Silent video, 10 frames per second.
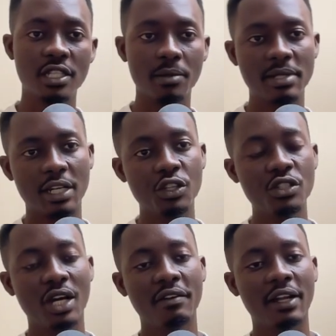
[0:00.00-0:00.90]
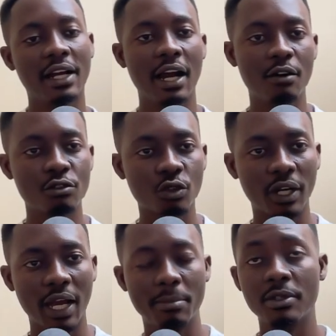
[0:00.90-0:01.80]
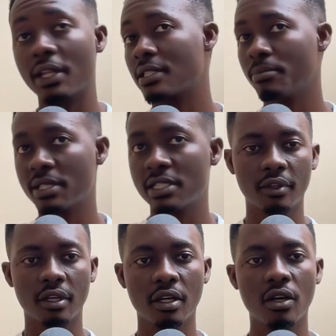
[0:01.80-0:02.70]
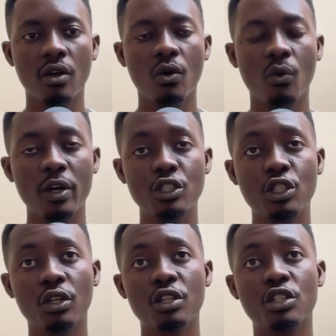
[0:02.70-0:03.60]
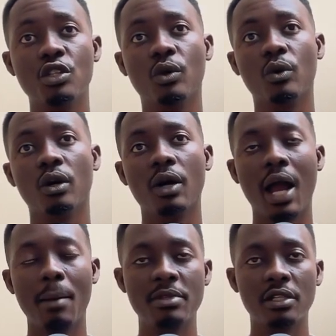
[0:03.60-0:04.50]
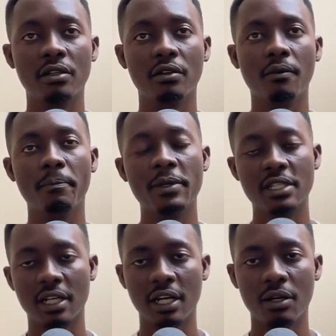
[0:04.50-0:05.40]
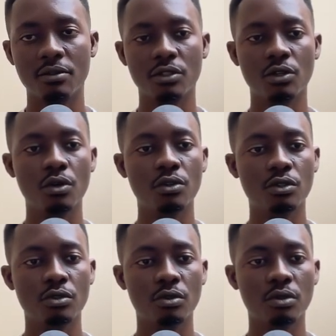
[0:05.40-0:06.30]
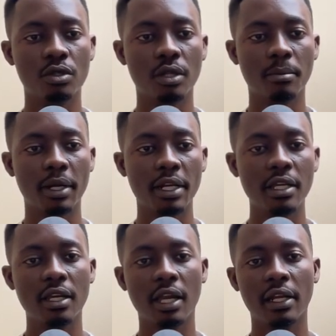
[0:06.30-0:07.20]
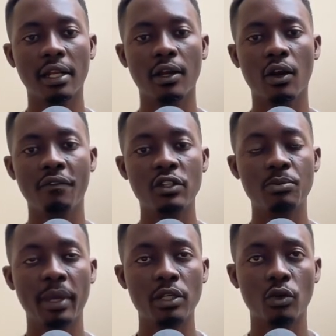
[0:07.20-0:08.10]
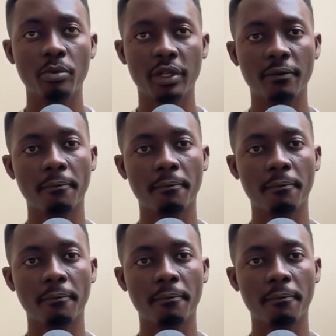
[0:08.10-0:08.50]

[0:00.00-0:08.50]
step is that you need to have an account on Hubtel as a business. Once you log into your Hubtel business account, go to Money and then have this page open.